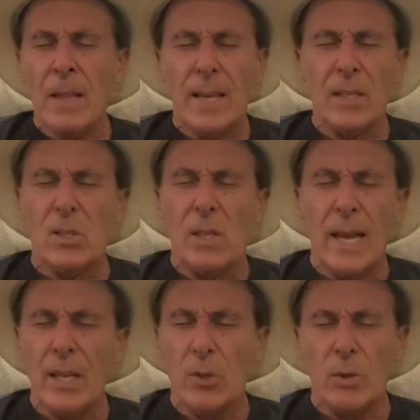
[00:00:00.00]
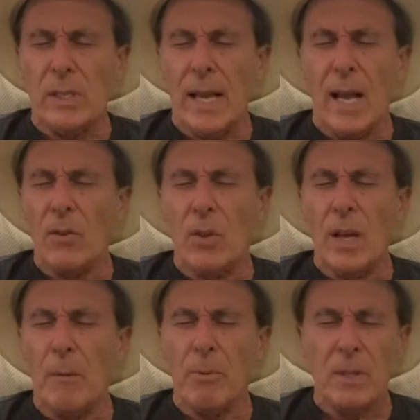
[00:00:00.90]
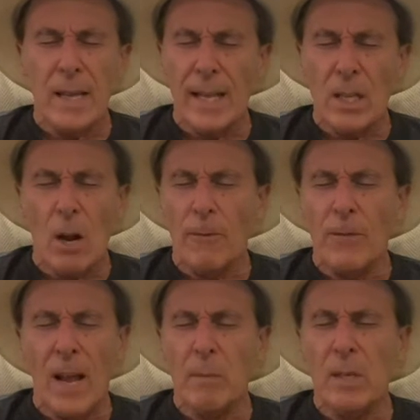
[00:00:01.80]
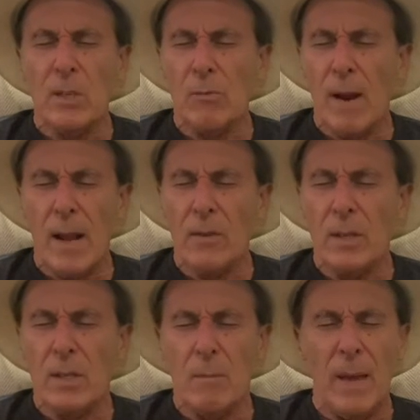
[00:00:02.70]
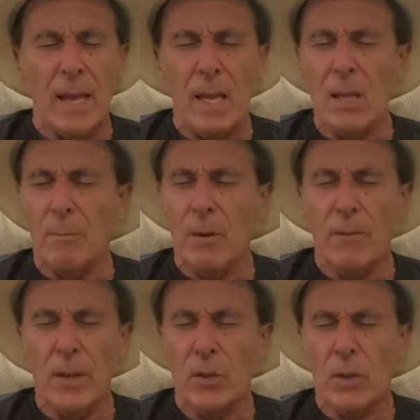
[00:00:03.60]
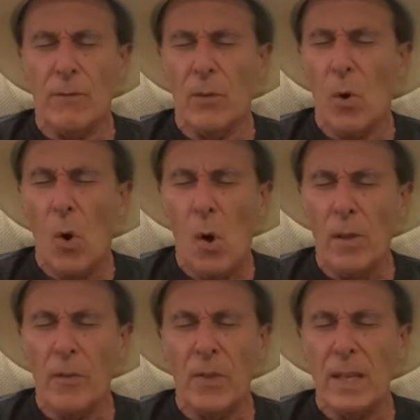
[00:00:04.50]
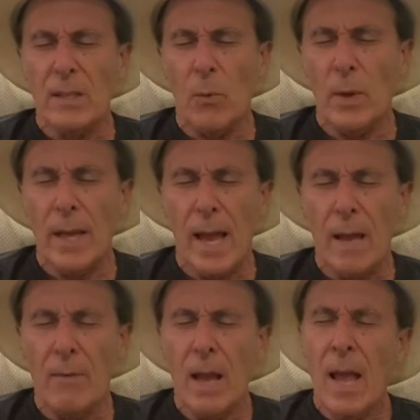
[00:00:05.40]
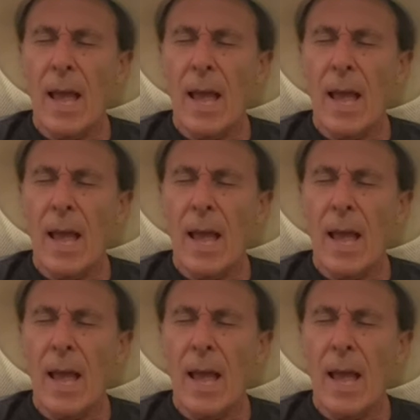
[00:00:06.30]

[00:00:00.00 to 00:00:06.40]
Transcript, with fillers: that is dangerous out there, protect our families around us, and making the provision for all the things that we have.